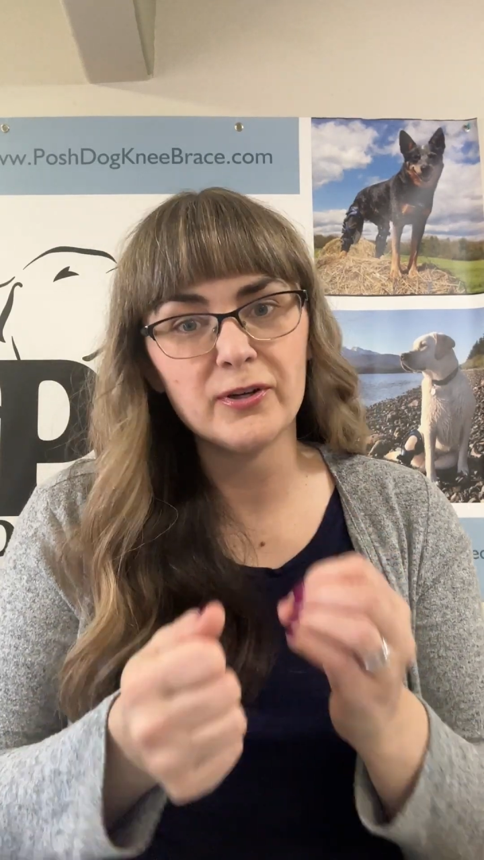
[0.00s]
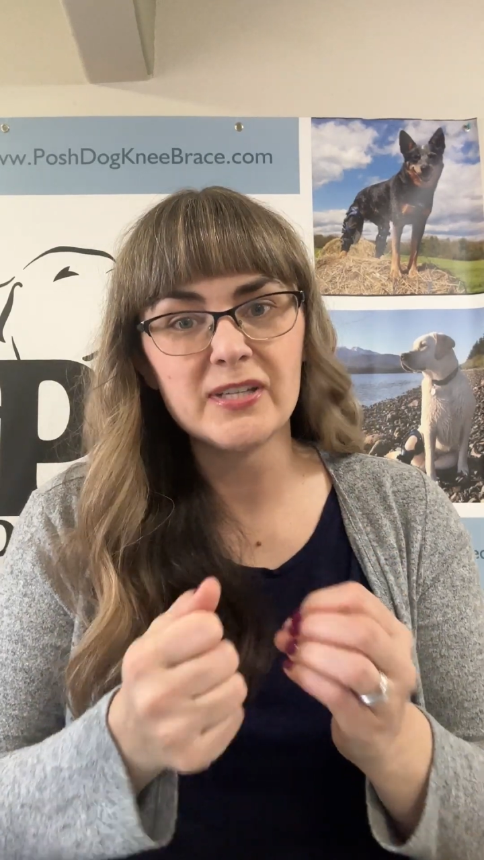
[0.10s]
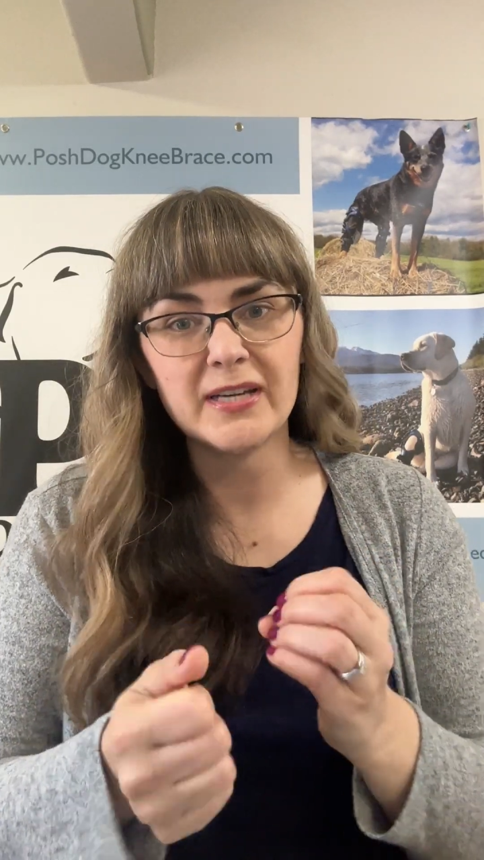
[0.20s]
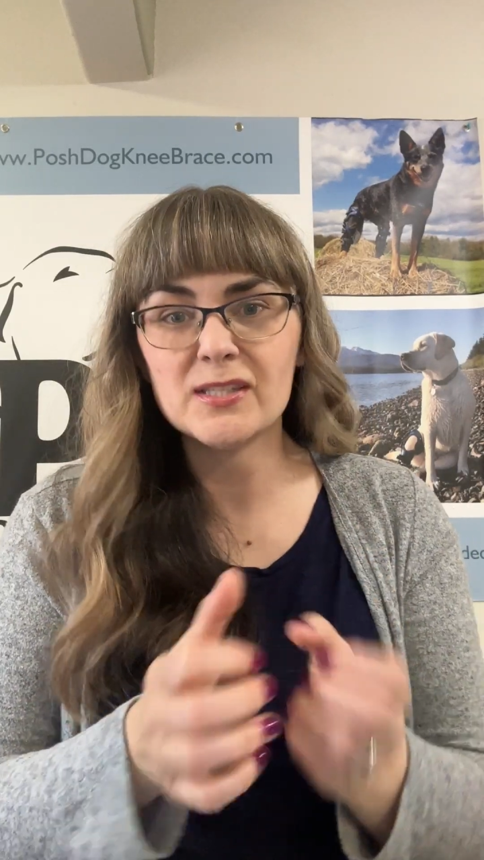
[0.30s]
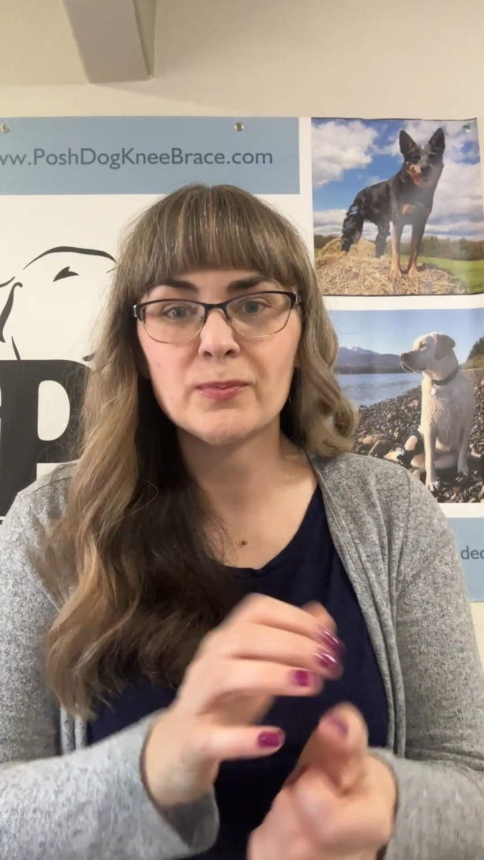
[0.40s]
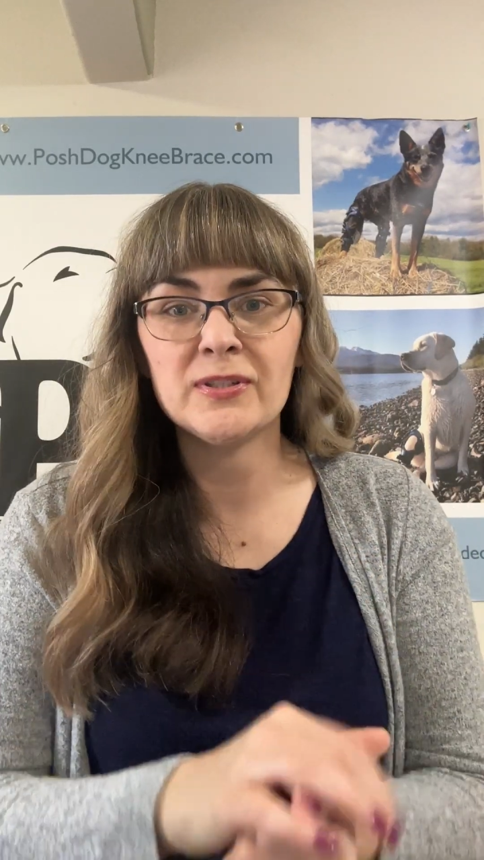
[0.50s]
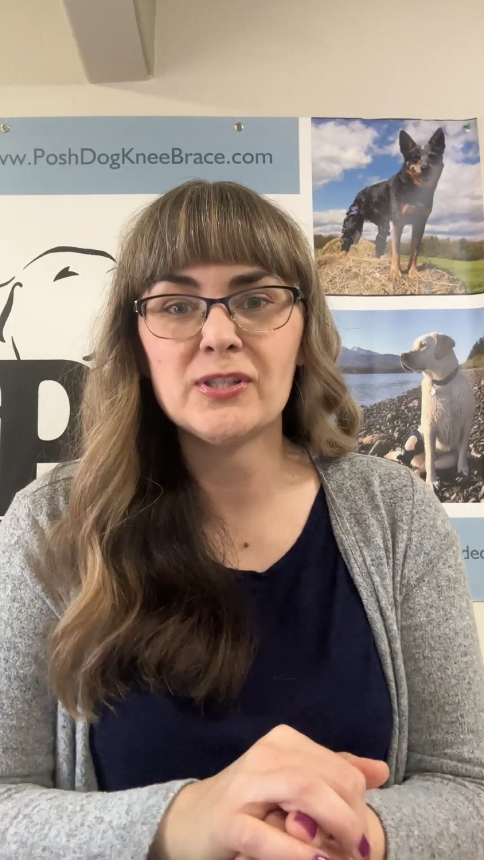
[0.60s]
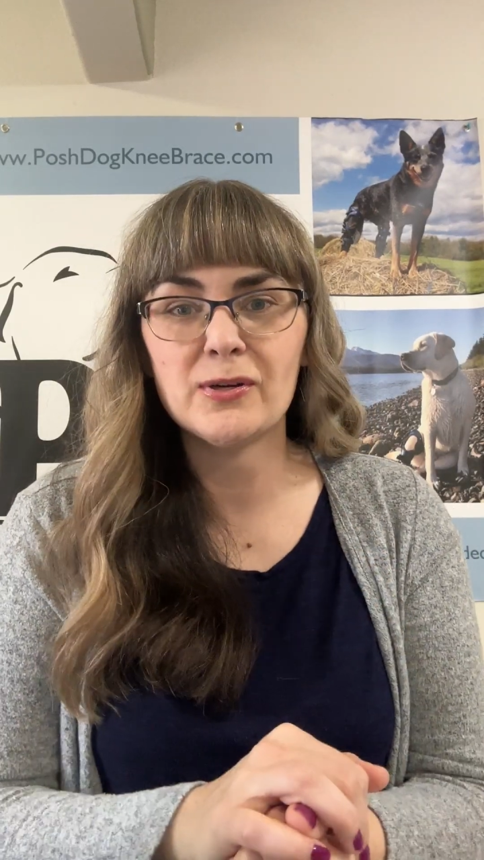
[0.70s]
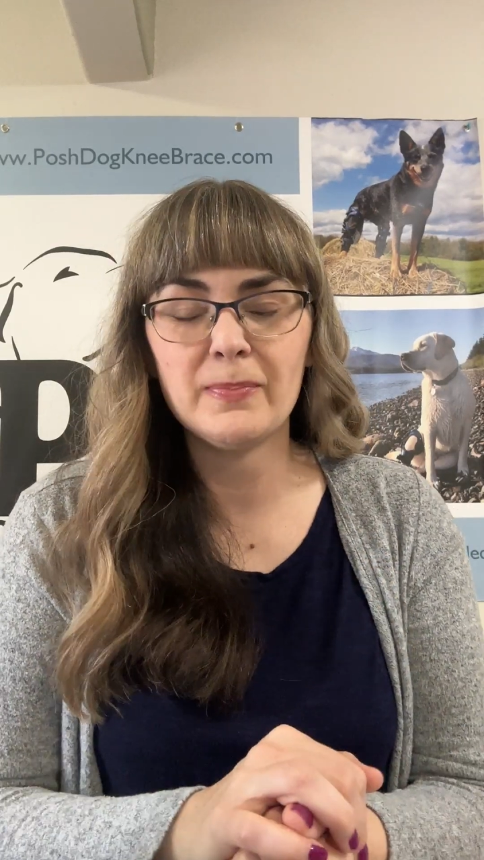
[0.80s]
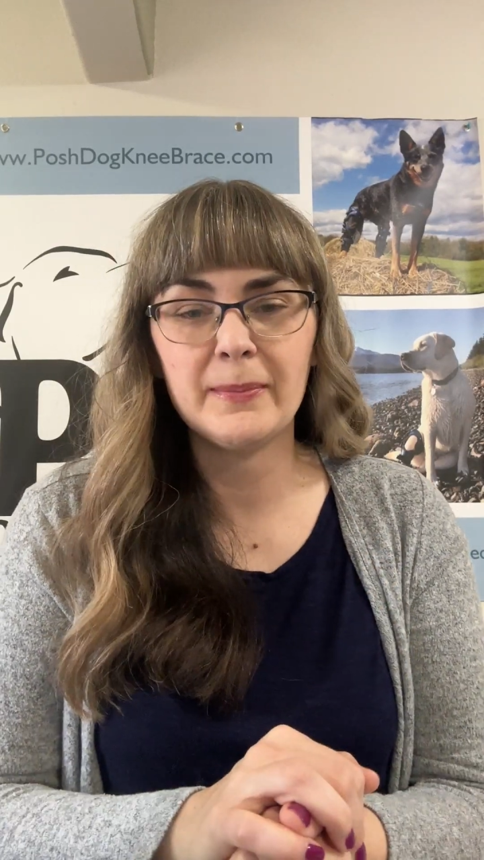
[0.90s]
test once
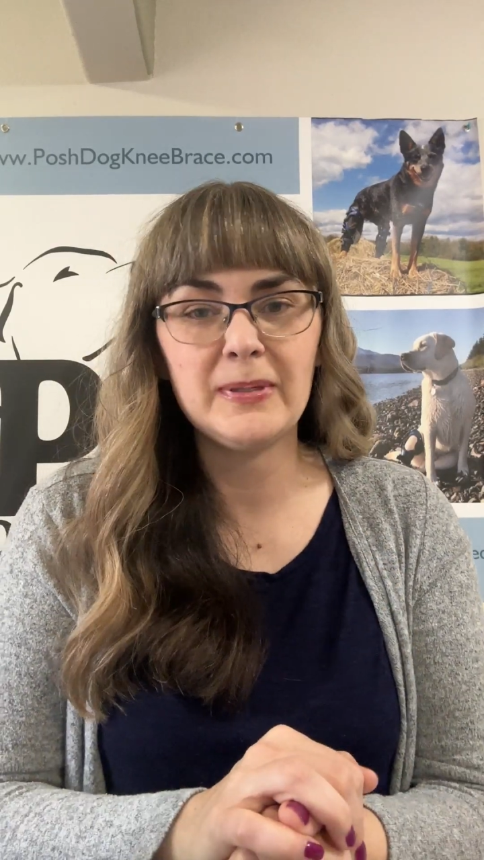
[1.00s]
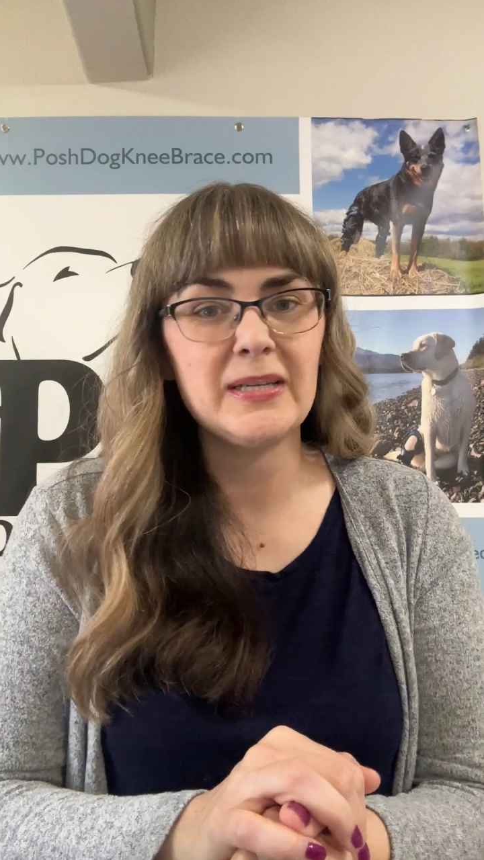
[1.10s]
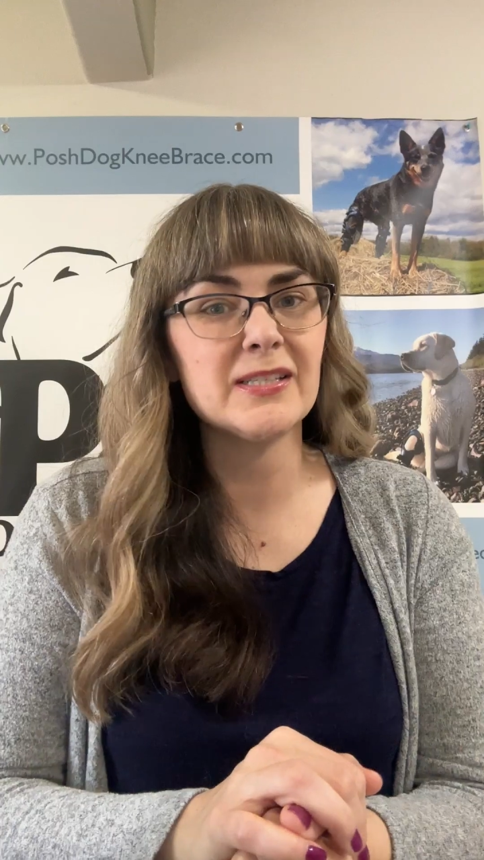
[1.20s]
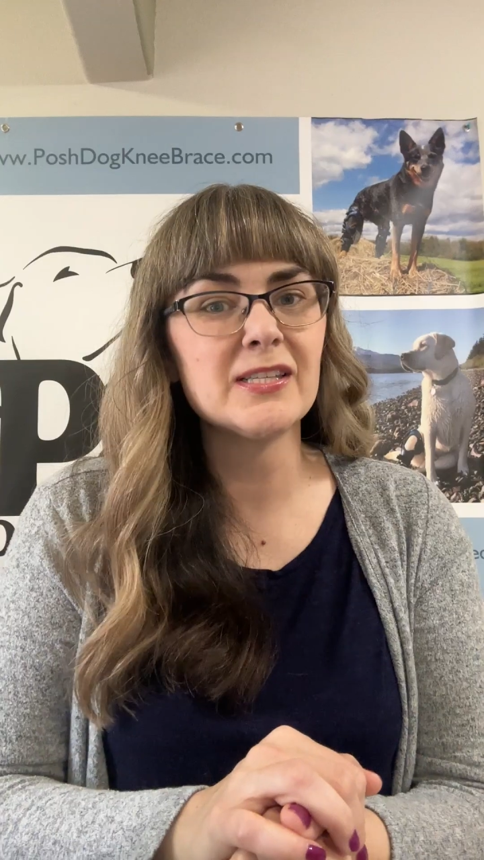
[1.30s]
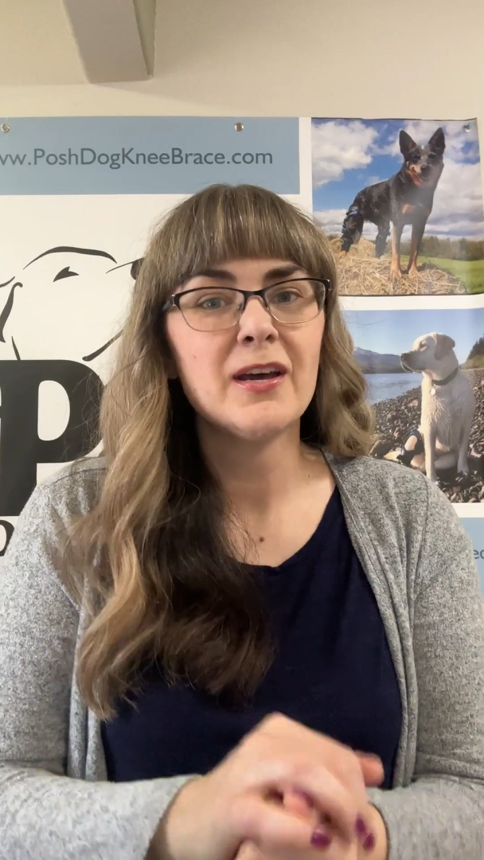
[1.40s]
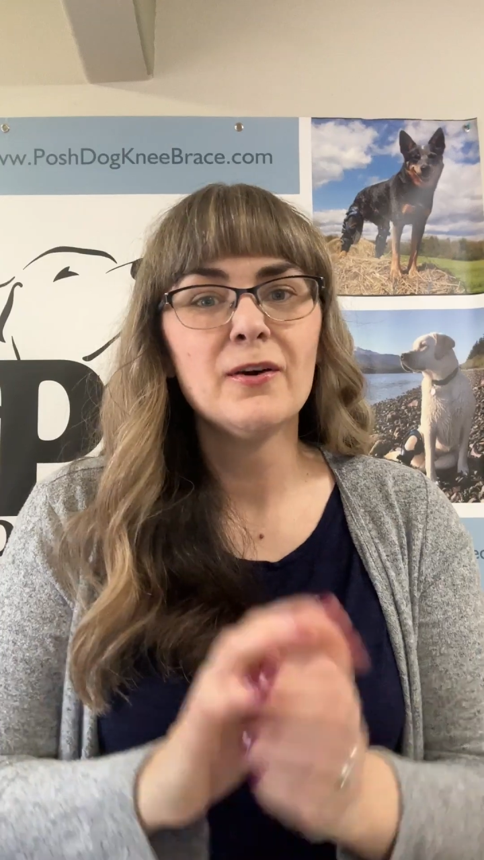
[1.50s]
your puppy is